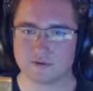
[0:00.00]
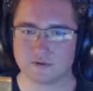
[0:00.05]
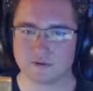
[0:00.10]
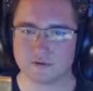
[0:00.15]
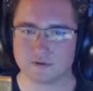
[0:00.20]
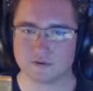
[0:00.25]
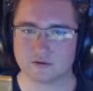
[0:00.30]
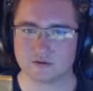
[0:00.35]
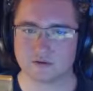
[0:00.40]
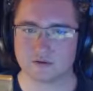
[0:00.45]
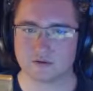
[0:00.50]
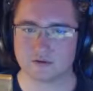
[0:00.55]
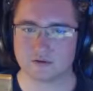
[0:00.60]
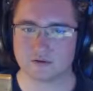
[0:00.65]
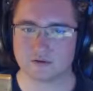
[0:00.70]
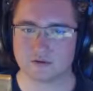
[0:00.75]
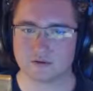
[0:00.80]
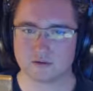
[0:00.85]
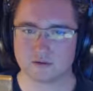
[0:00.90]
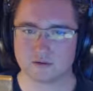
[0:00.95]

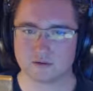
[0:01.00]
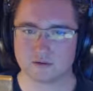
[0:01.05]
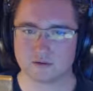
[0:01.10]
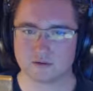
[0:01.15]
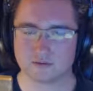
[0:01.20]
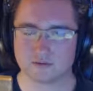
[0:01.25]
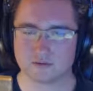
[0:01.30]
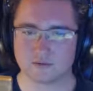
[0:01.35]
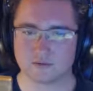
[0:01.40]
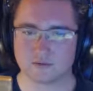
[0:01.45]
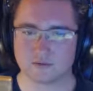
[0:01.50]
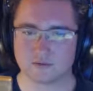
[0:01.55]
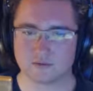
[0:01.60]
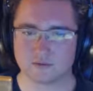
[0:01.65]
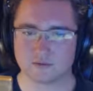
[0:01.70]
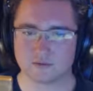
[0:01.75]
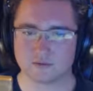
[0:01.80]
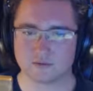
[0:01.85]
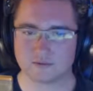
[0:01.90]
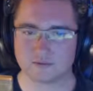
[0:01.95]

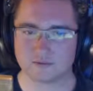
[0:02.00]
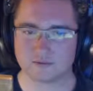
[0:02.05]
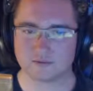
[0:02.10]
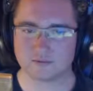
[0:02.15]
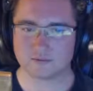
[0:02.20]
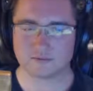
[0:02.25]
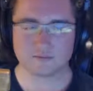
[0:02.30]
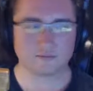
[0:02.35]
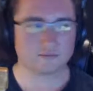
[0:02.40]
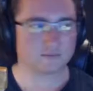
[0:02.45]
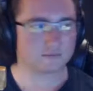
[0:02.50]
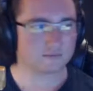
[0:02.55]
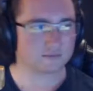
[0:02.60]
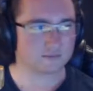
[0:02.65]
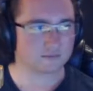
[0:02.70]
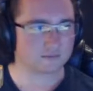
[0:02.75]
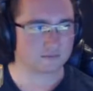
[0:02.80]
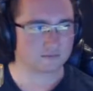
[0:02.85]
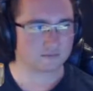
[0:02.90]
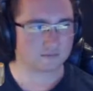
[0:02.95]

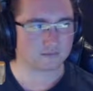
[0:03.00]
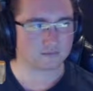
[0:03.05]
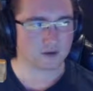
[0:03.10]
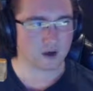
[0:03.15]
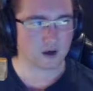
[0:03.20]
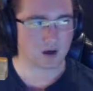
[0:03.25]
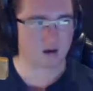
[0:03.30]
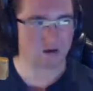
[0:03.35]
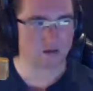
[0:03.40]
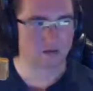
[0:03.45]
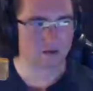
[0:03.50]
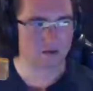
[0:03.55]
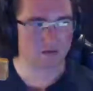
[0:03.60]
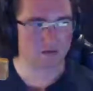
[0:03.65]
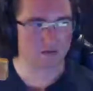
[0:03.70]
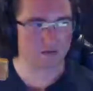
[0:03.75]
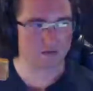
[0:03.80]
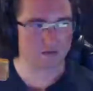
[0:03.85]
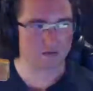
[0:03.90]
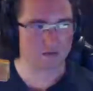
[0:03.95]

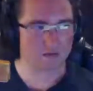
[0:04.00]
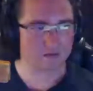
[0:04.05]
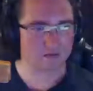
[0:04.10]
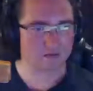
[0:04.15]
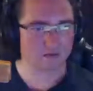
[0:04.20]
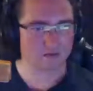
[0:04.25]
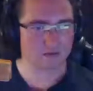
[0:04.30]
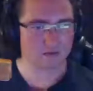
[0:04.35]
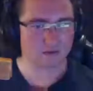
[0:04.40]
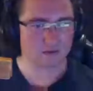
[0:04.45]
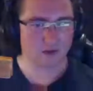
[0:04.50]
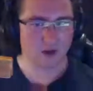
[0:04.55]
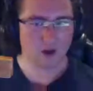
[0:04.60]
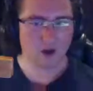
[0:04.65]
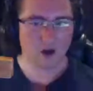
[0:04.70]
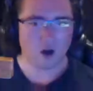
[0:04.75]
Nobody speaks.